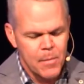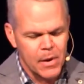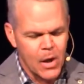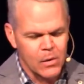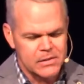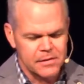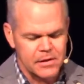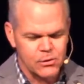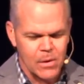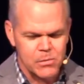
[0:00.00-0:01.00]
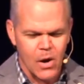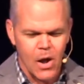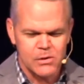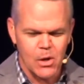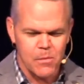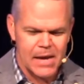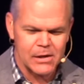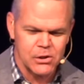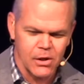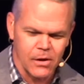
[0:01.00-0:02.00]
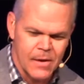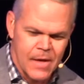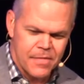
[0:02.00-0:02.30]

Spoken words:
But notice that the scripture also makes sure